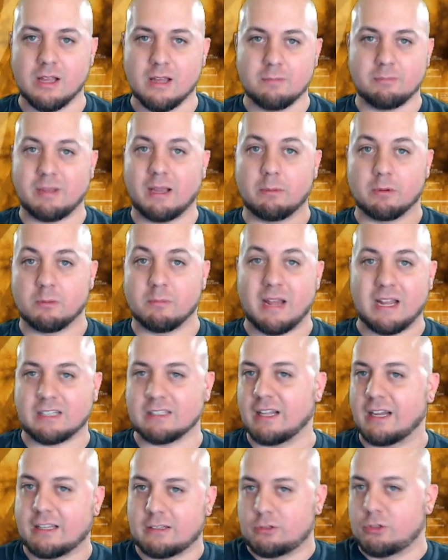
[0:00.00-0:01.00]
be able to make
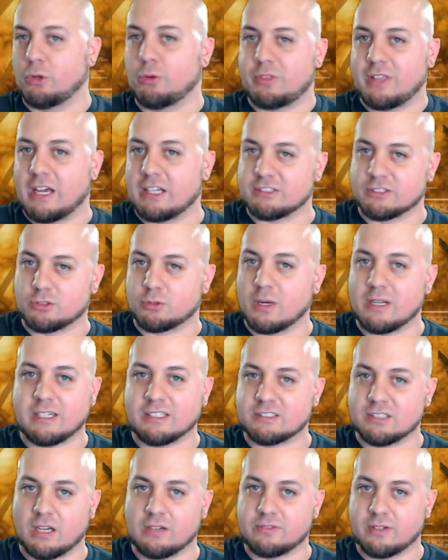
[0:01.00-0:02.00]
like 2,000
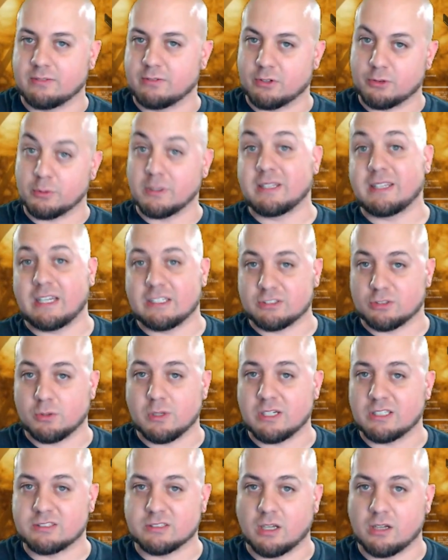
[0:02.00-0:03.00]
credits off of or 3,000
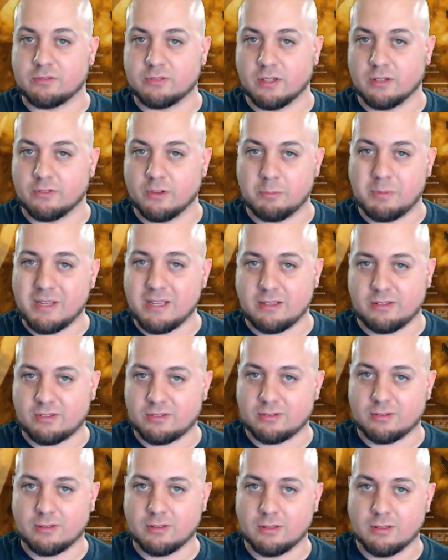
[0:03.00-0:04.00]
credits off of a
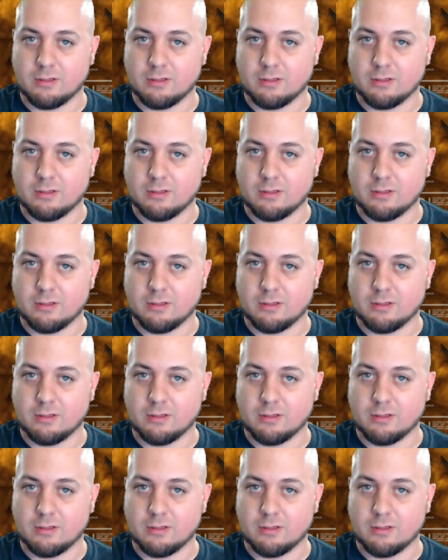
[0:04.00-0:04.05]
piece,